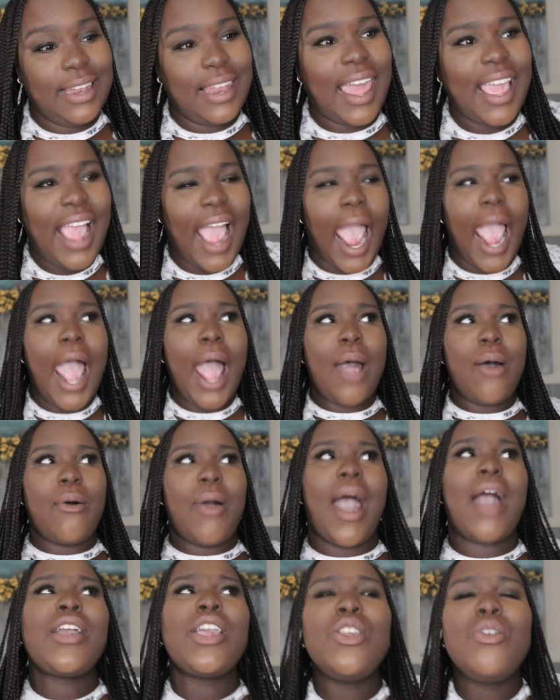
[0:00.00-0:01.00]
Like,
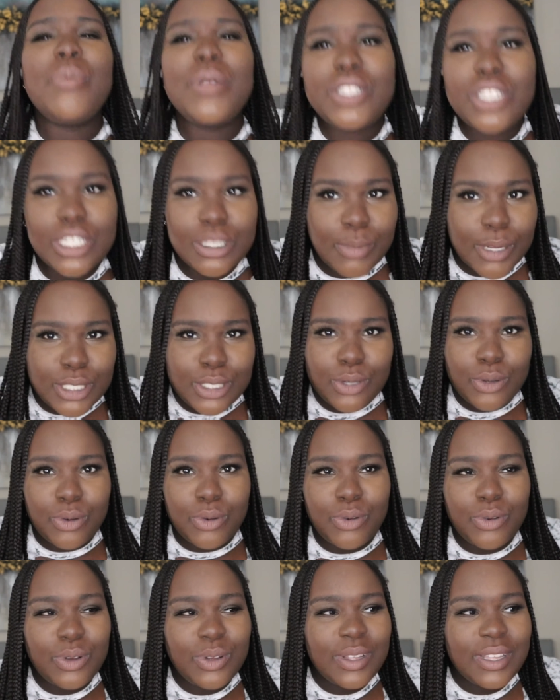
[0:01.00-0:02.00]
how? How can you be
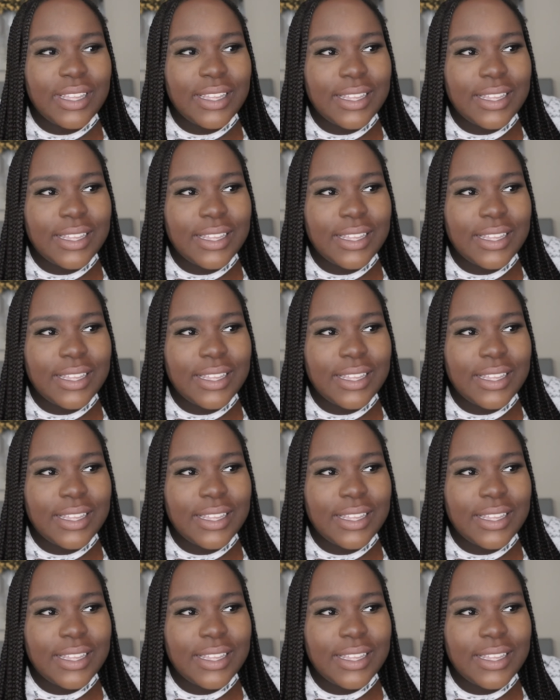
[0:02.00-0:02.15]
judgmental?